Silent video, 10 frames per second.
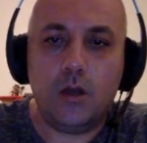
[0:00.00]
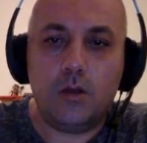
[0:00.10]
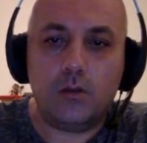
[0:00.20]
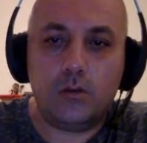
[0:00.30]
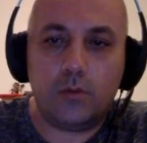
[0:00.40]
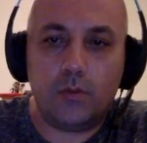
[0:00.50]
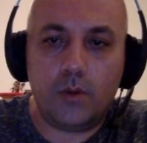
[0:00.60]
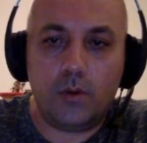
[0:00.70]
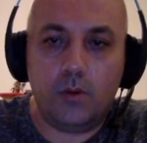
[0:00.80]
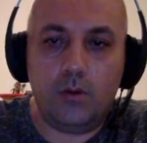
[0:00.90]
So
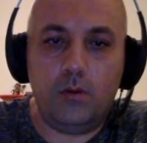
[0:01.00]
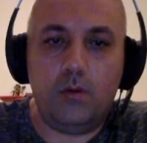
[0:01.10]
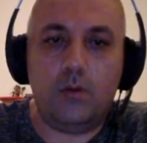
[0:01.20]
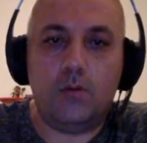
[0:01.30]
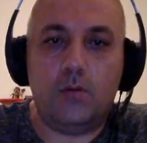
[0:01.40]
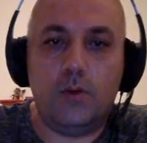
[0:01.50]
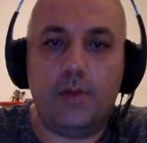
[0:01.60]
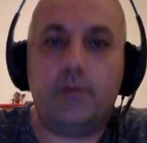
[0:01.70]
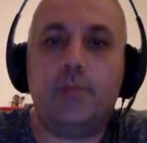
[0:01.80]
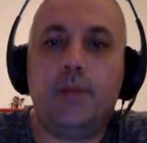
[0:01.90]
we all know,
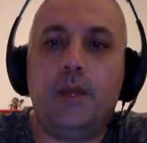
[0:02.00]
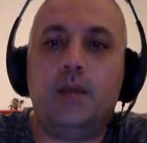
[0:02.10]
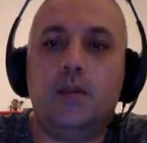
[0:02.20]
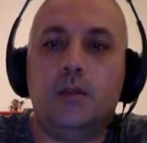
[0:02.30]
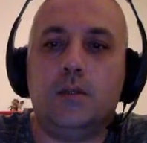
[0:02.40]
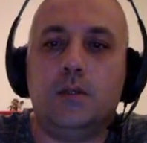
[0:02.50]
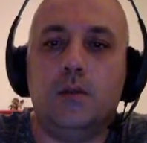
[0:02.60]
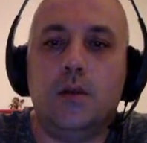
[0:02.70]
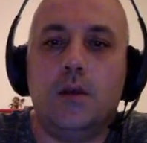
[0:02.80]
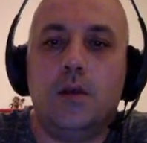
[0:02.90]
whoever played this
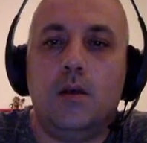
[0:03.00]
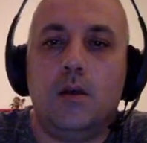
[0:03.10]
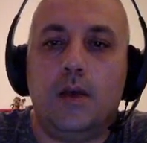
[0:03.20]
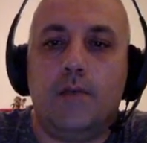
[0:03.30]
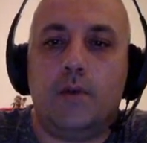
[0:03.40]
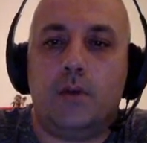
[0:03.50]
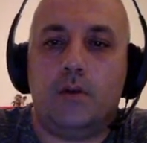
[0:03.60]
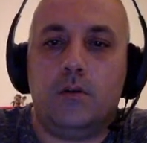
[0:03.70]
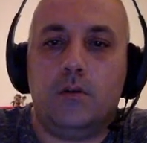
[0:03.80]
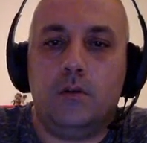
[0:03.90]
ever
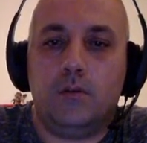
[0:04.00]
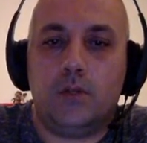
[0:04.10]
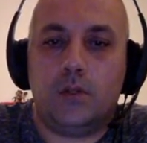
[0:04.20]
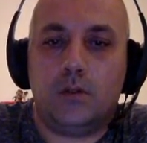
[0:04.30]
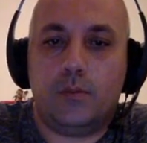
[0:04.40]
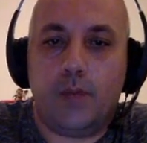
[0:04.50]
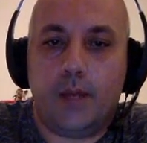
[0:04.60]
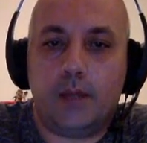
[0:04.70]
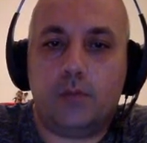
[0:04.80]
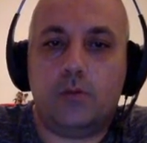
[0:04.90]
knows that the
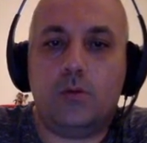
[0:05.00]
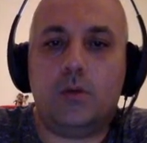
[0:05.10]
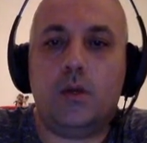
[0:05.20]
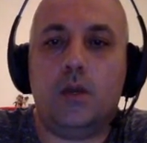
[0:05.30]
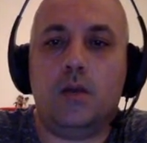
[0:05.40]
plan is to go here.